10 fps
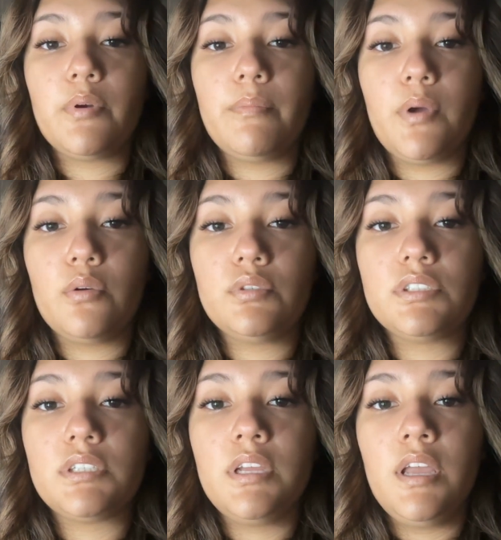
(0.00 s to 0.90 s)
promote
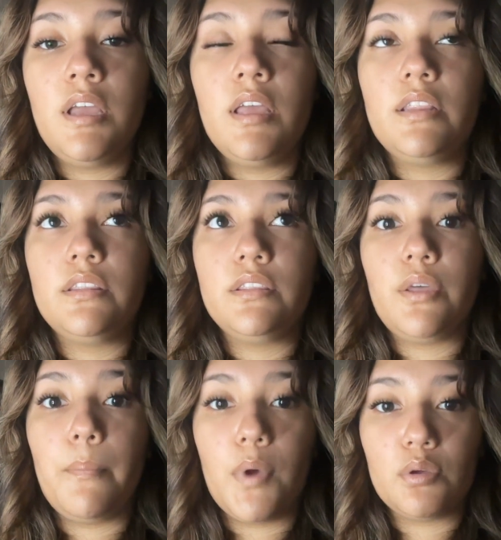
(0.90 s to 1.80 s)

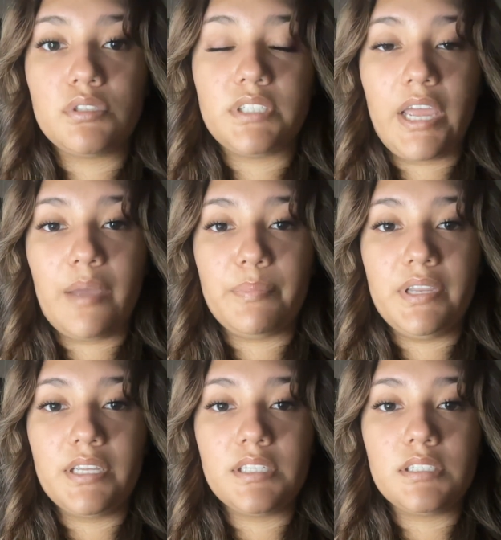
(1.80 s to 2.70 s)
the most
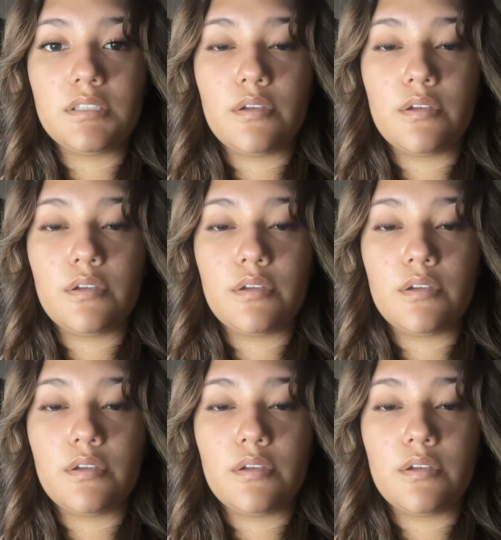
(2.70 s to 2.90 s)
happiness